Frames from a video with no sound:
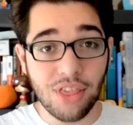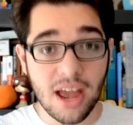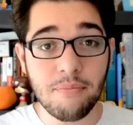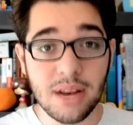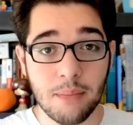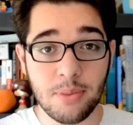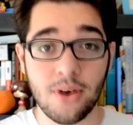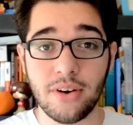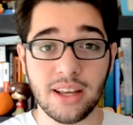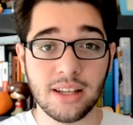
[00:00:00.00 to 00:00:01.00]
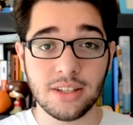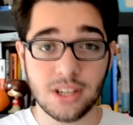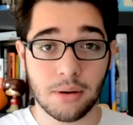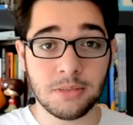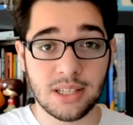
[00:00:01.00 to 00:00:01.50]
They have been appearing in
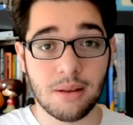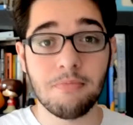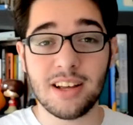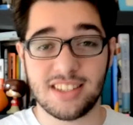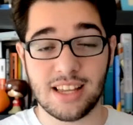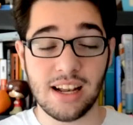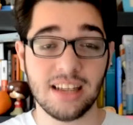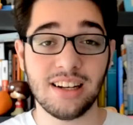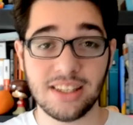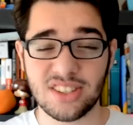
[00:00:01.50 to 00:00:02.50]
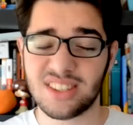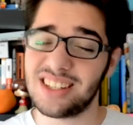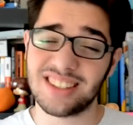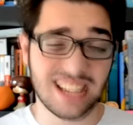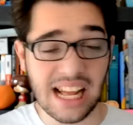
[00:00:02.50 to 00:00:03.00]
top 10 best-selling lists
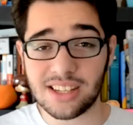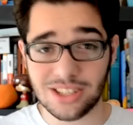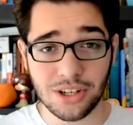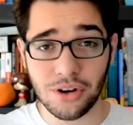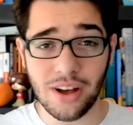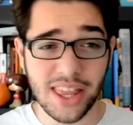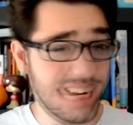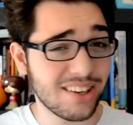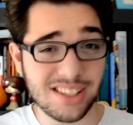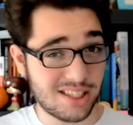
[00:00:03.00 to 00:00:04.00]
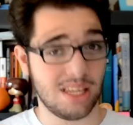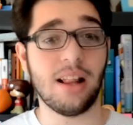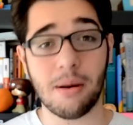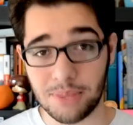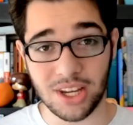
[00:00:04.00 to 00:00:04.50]
since last year, and they are still
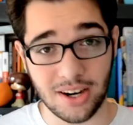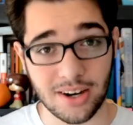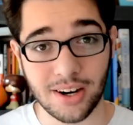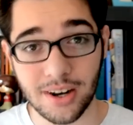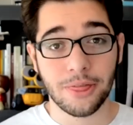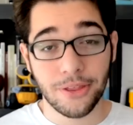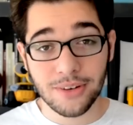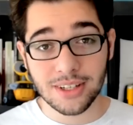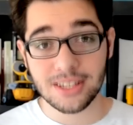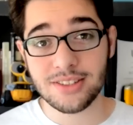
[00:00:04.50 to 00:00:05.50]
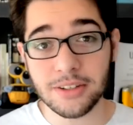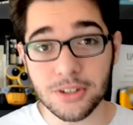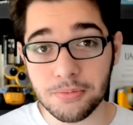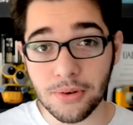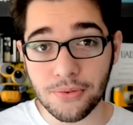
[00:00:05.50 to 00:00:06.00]
up there. During this
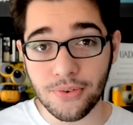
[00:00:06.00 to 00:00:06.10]
year's book